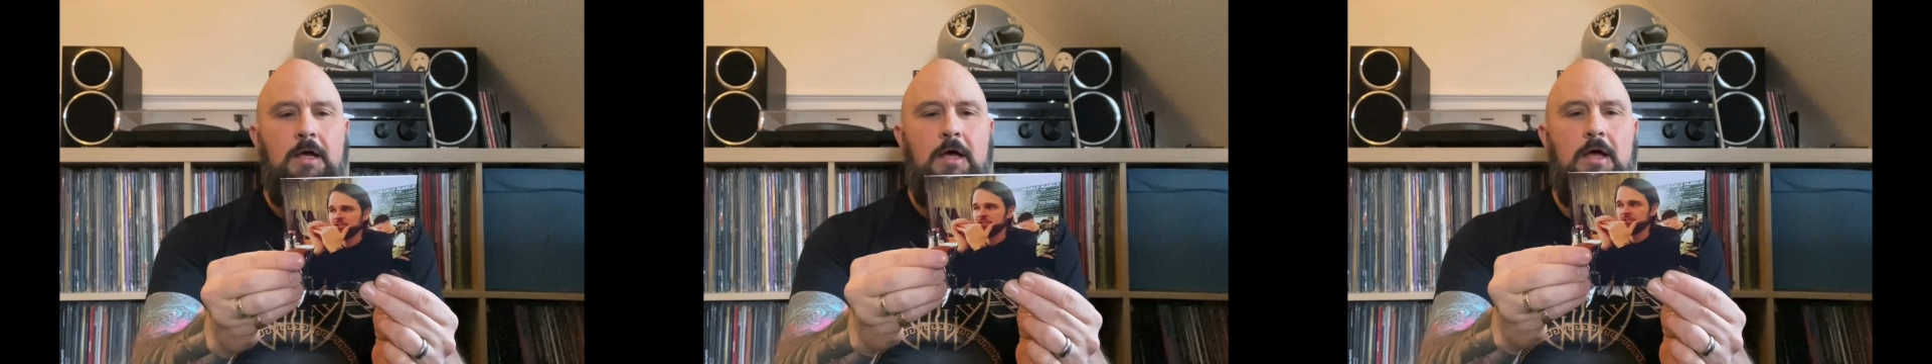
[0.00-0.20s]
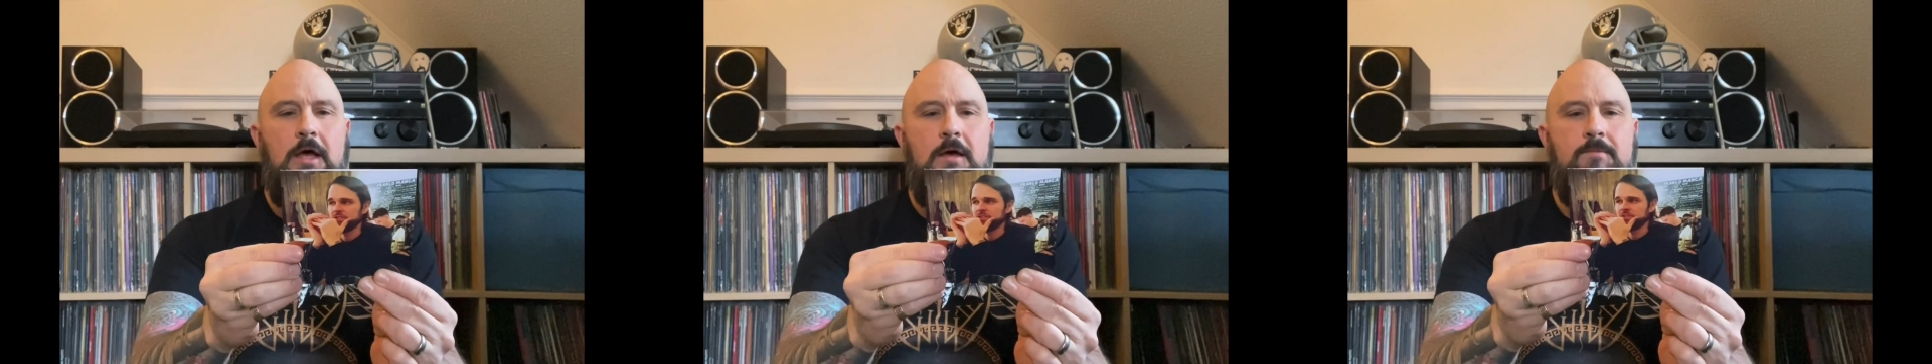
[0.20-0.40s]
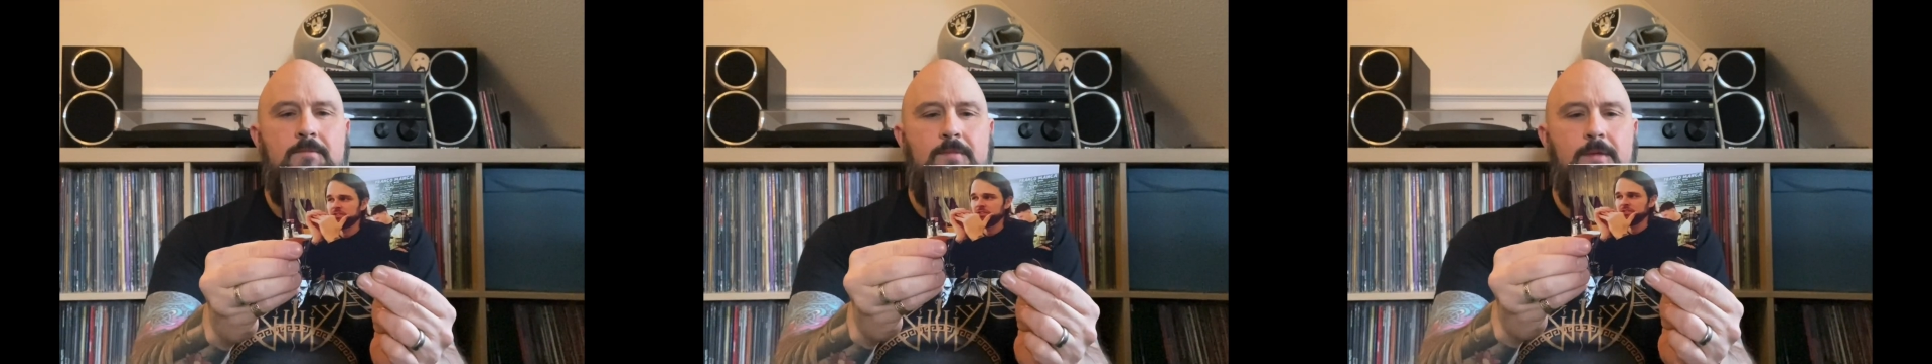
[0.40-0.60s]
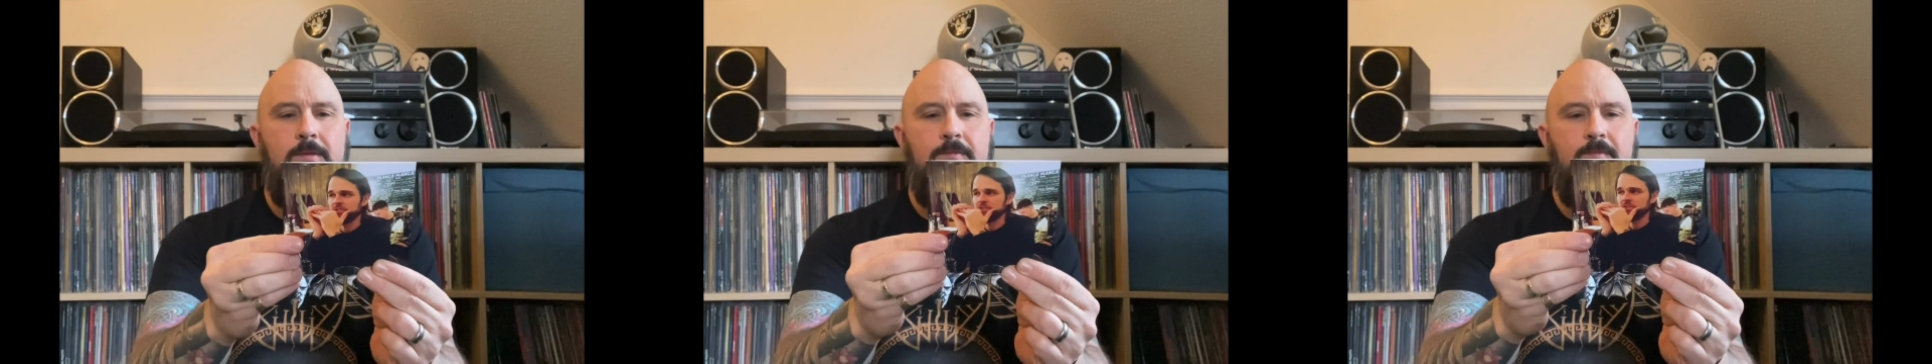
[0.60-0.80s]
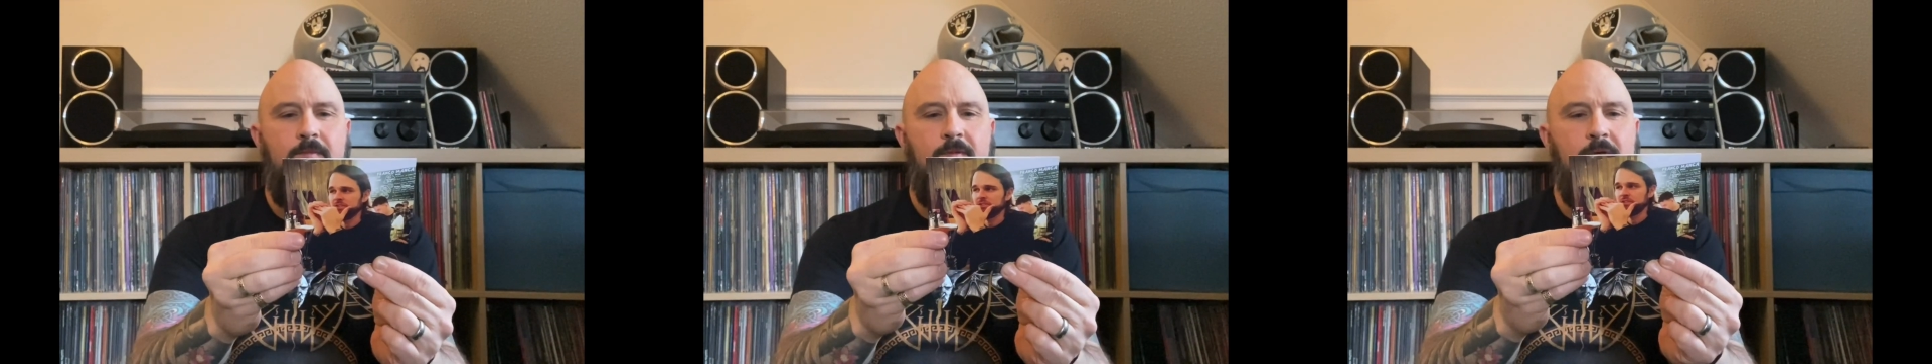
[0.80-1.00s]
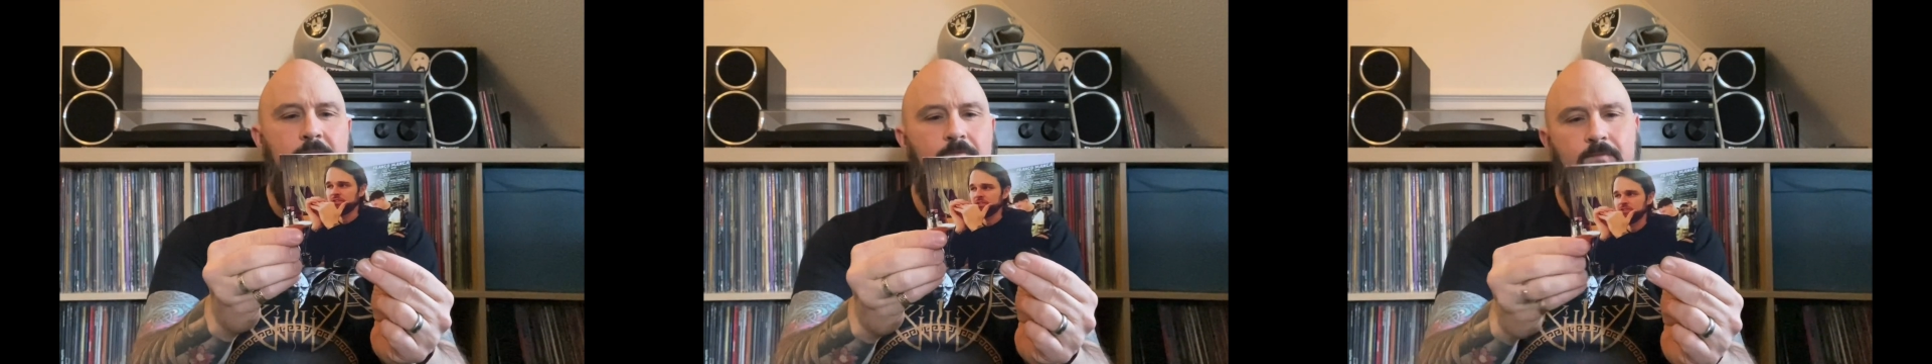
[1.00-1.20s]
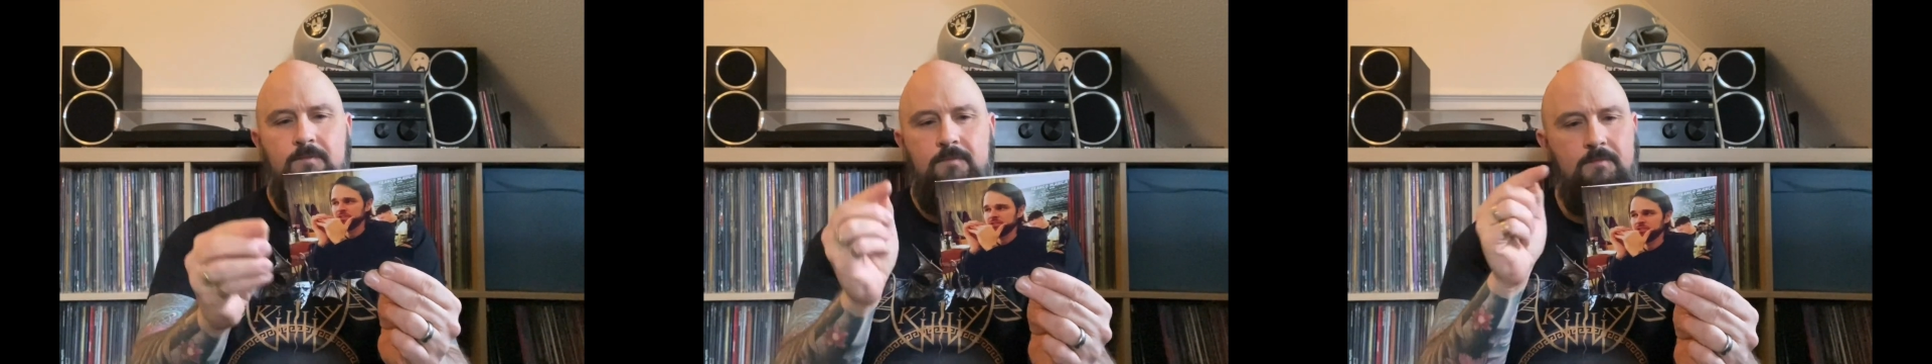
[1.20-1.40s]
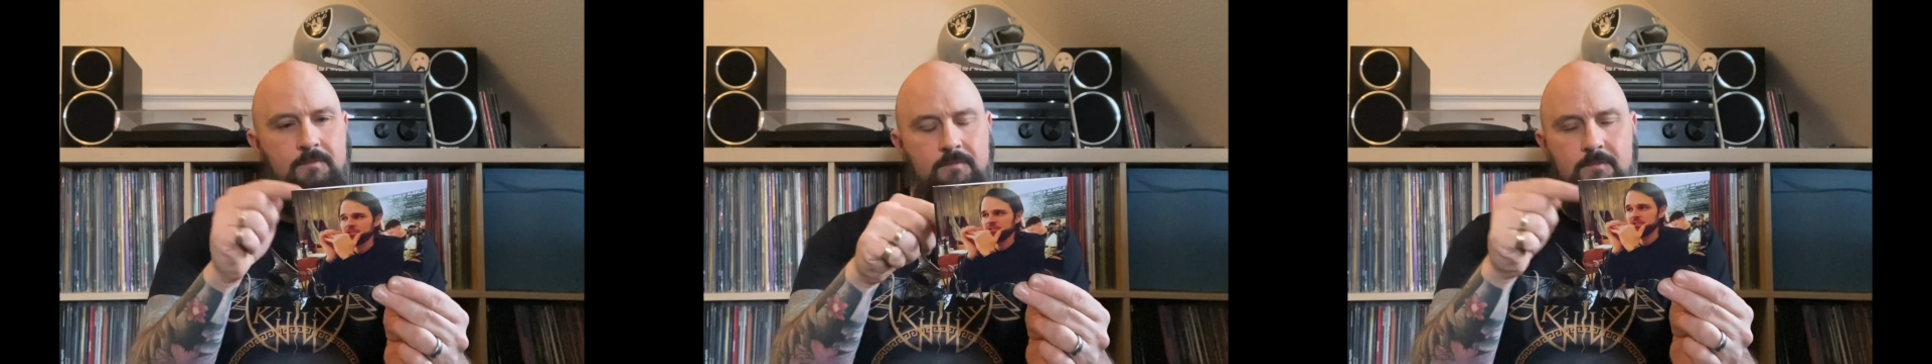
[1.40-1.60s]
The
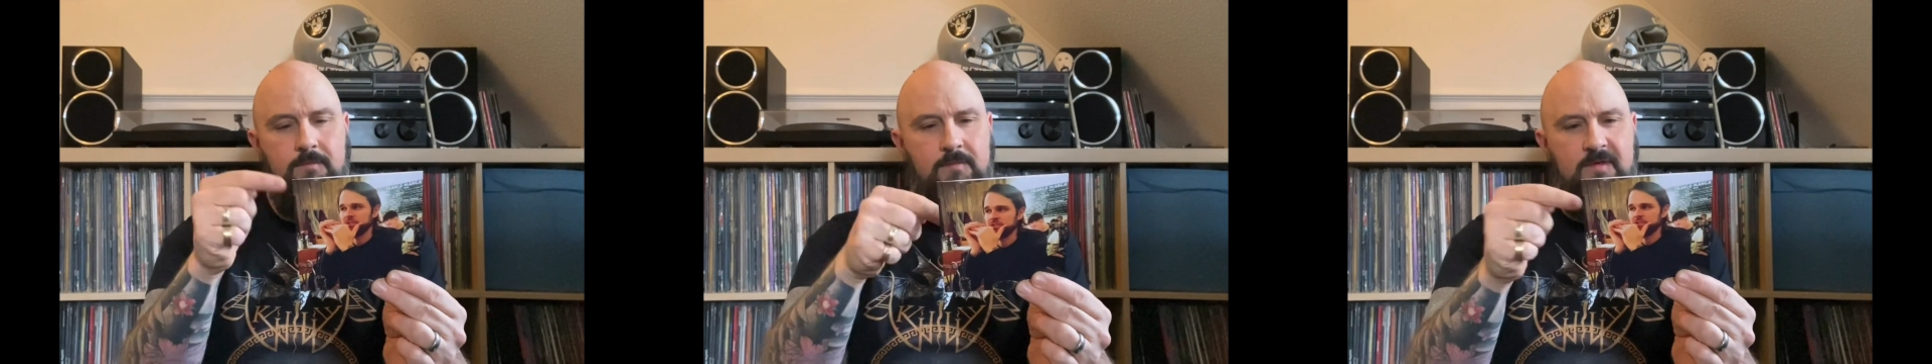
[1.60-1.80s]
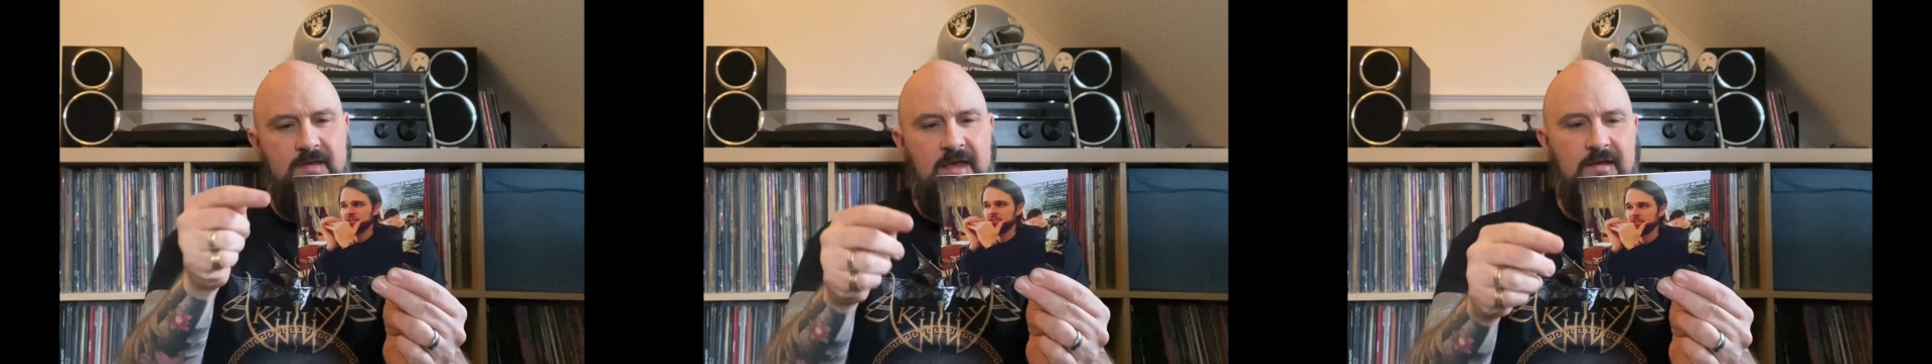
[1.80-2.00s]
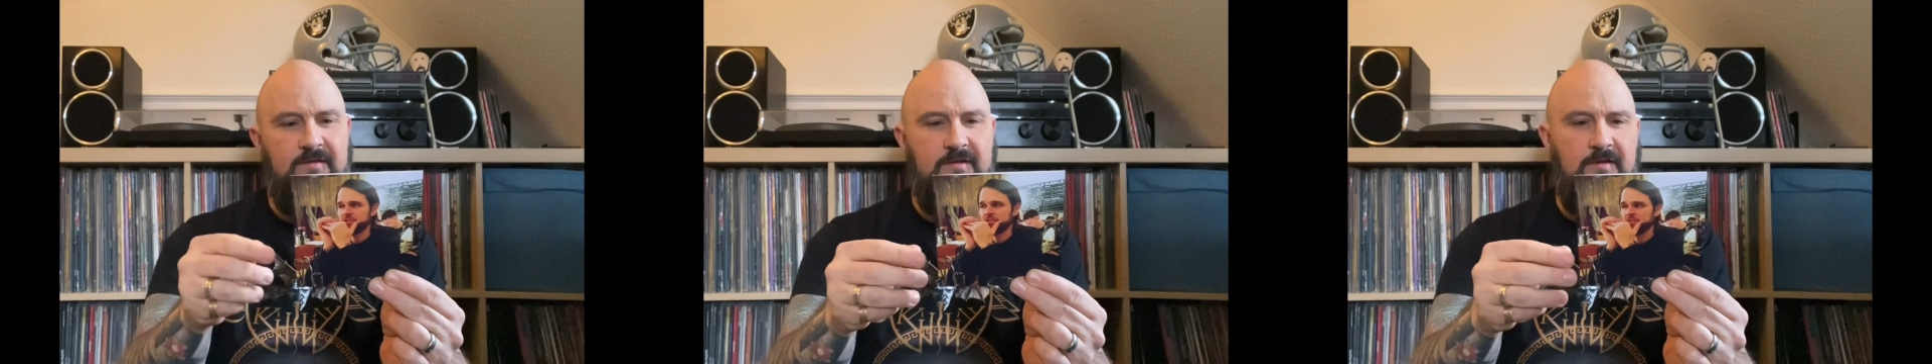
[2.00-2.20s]
text